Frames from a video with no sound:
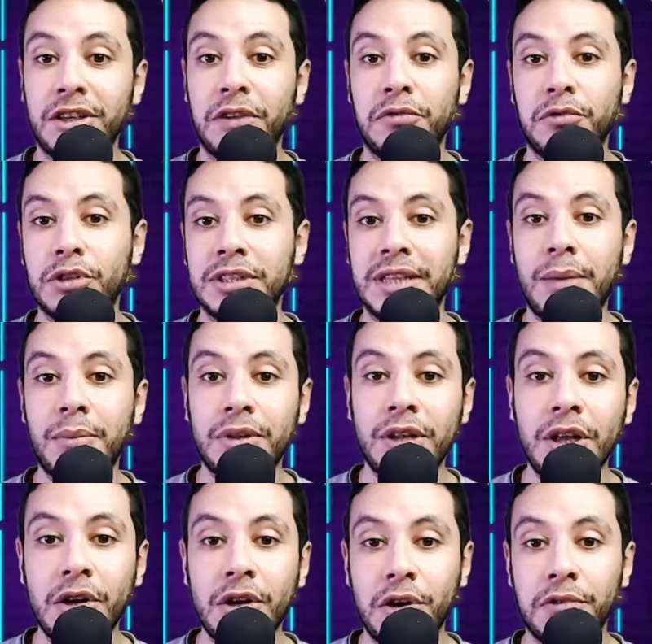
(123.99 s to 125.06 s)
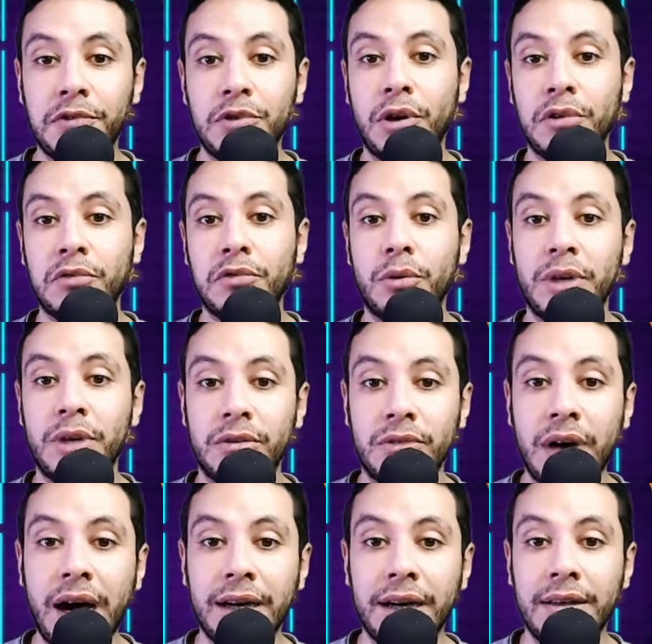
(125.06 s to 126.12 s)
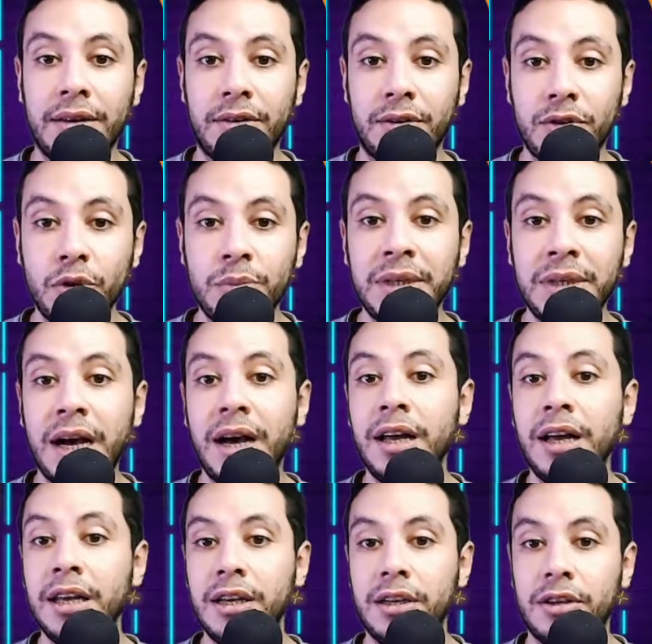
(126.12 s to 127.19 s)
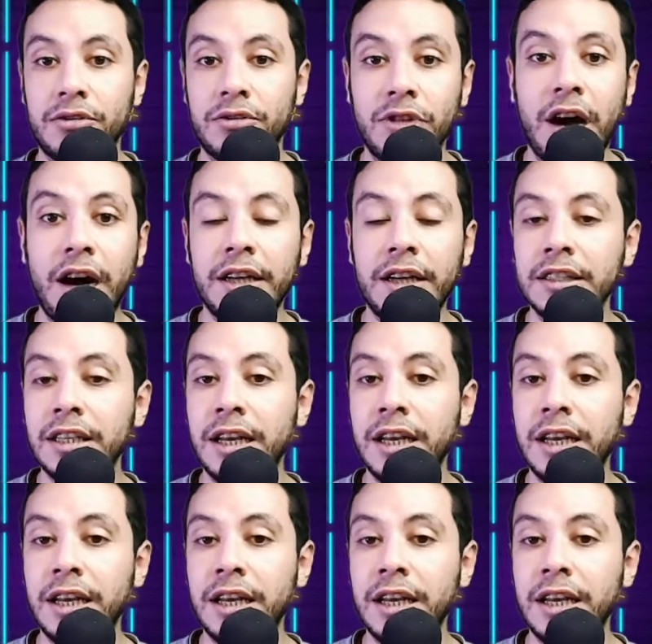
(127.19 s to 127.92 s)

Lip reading: For example, if you are from Iraq, Ethiopia, Iran,